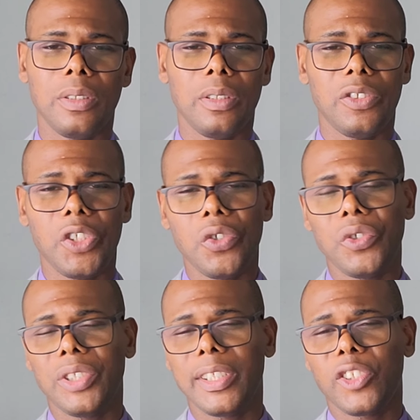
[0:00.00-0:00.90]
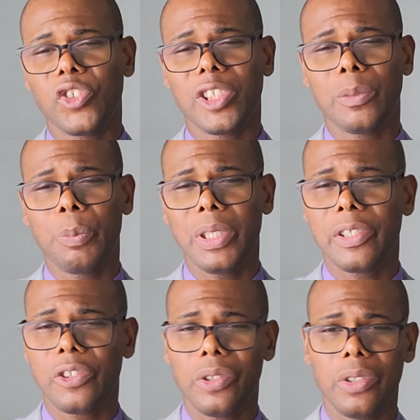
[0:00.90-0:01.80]
is using to
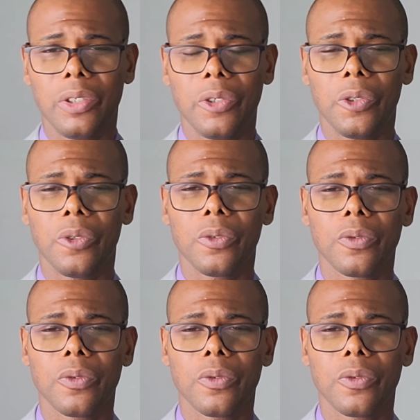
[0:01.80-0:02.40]
speak to you.